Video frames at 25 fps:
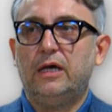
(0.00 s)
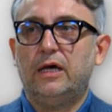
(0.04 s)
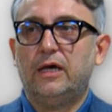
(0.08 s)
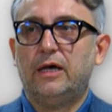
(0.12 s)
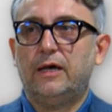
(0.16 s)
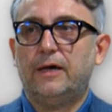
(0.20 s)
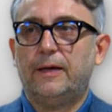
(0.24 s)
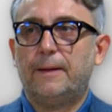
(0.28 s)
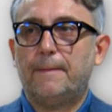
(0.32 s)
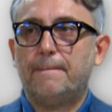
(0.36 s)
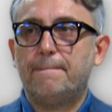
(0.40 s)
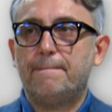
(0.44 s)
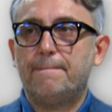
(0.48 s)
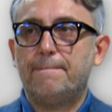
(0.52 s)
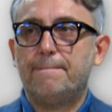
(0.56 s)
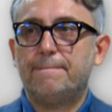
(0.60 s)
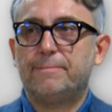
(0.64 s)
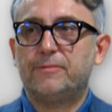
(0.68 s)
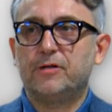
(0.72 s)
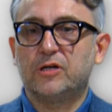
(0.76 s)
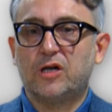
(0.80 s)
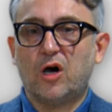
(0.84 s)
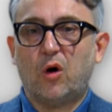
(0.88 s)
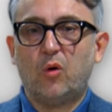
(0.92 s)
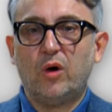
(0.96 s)
um,
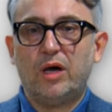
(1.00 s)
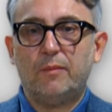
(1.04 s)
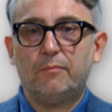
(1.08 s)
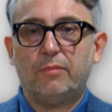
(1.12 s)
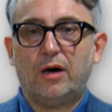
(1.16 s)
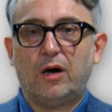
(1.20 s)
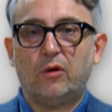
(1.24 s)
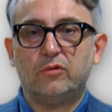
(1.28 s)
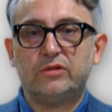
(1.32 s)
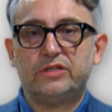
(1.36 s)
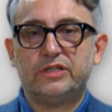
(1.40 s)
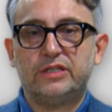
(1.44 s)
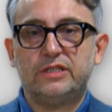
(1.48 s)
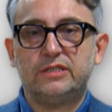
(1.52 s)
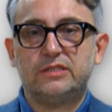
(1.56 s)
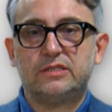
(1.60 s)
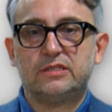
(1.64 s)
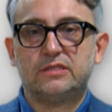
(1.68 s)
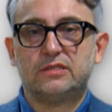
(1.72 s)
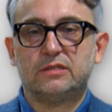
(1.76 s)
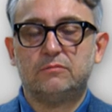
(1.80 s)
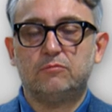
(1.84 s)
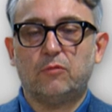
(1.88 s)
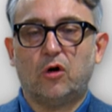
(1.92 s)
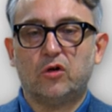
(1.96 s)
to go about
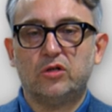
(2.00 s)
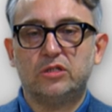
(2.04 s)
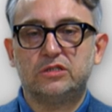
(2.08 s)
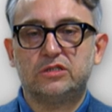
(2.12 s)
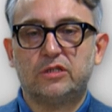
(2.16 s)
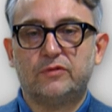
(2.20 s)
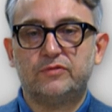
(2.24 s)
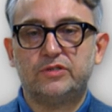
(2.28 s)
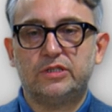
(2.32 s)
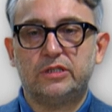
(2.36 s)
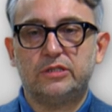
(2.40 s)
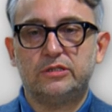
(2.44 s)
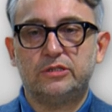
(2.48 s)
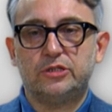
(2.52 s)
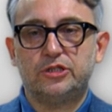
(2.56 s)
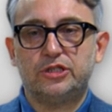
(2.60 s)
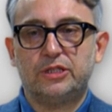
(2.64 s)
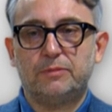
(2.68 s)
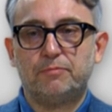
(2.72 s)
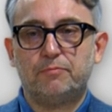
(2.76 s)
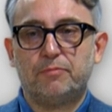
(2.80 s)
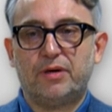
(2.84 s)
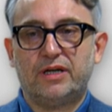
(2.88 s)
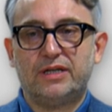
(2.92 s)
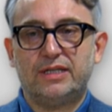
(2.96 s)
these models of
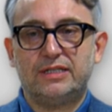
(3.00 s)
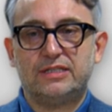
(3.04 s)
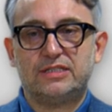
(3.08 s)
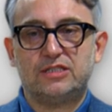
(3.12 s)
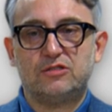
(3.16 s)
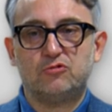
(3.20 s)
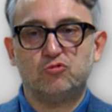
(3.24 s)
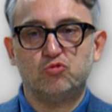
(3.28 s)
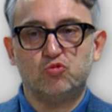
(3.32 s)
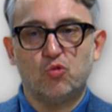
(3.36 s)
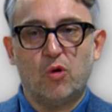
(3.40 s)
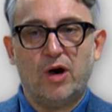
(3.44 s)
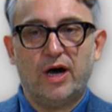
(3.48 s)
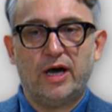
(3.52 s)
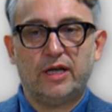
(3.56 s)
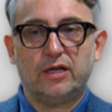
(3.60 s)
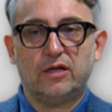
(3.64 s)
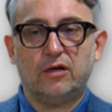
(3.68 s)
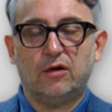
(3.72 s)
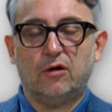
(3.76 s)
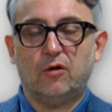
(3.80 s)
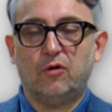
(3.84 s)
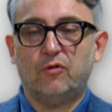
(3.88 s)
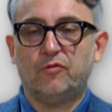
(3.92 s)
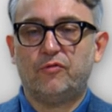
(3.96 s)
citizenship, but it's one
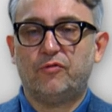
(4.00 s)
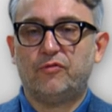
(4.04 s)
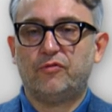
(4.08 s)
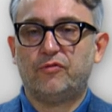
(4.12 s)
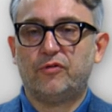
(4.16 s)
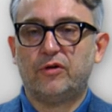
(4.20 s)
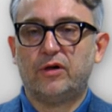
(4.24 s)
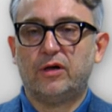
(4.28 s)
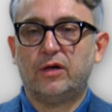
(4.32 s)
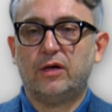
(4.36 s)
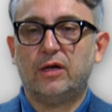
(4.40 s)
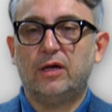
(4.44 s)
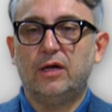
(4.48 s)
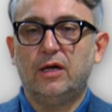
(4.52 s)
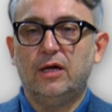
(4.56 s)
of uh,